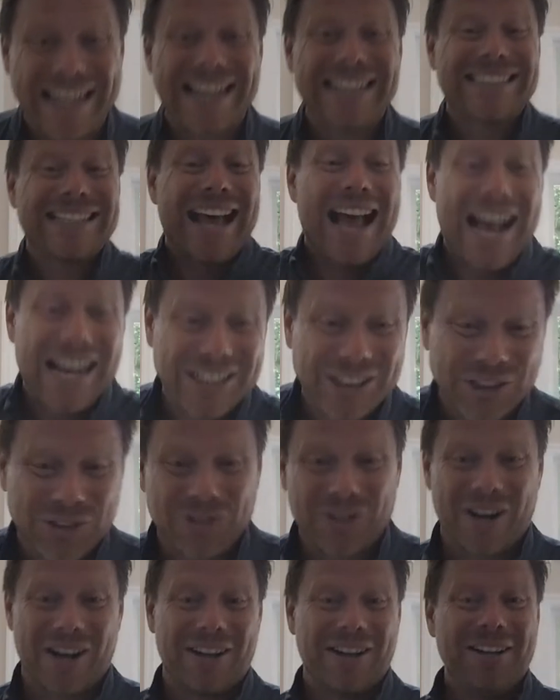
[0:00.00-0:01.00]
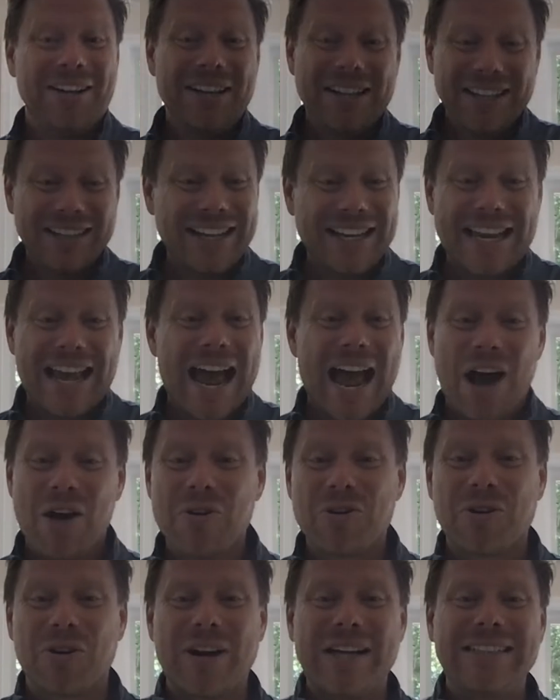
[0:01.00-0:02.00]
It's extra. Like,
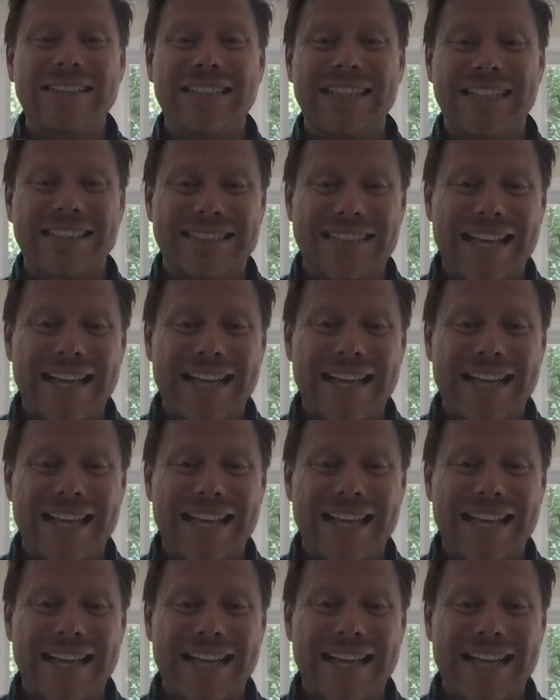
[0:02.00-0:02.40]
how crazy is